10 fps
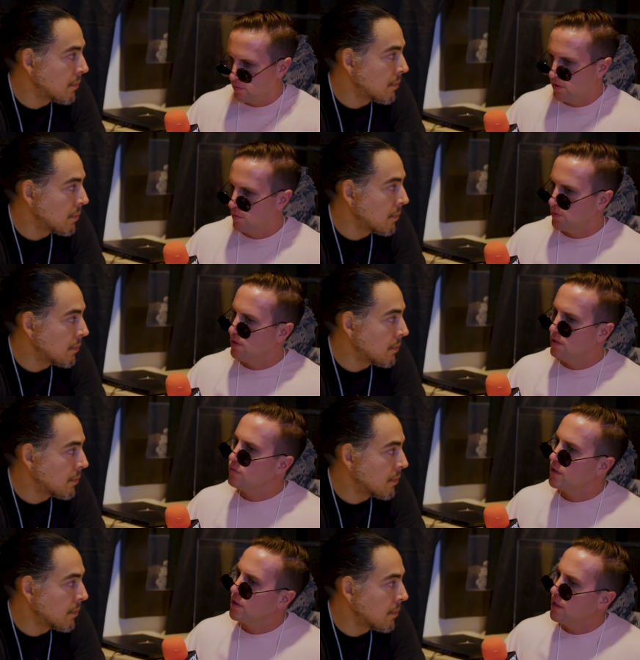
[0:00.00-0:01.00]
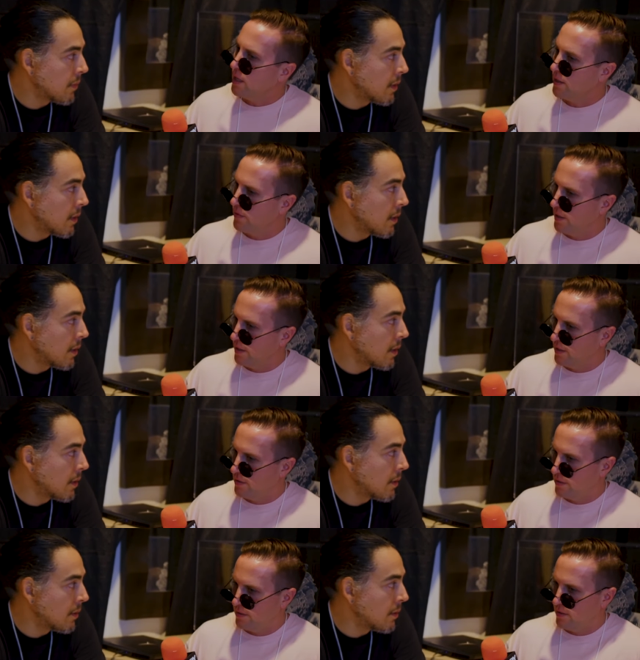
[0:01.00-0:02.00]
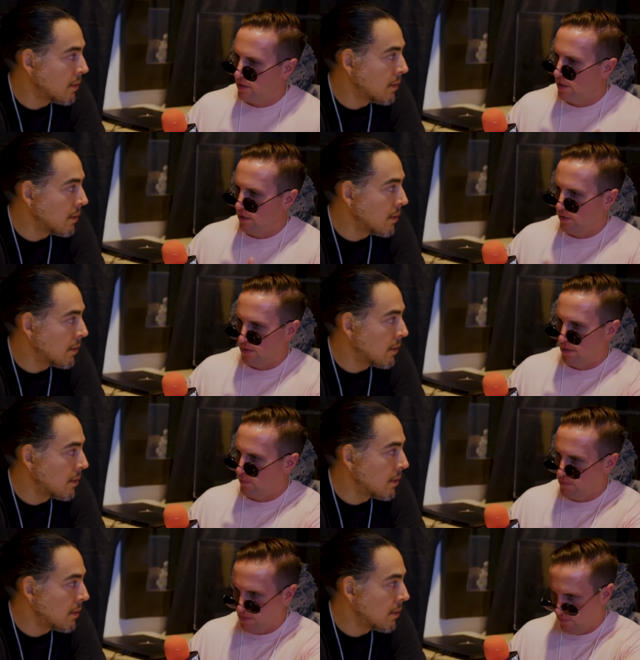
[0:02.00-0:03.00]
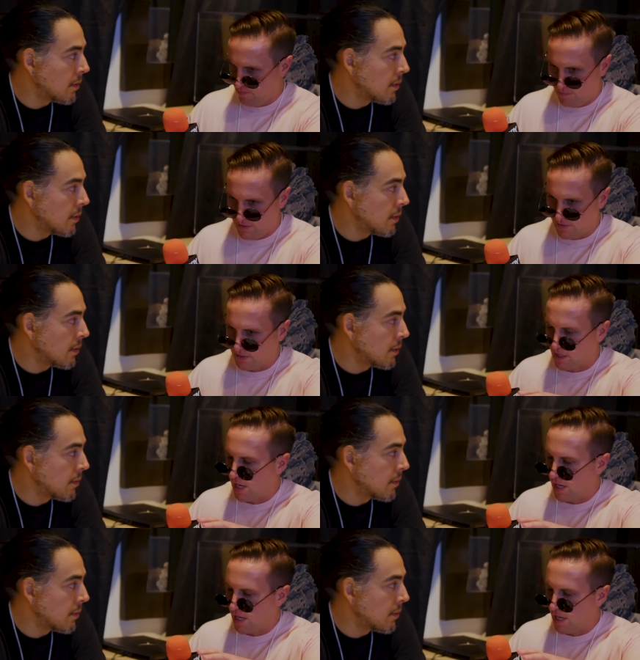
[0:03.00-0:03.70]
Speaker 1: with no proof. And then, and then it's like the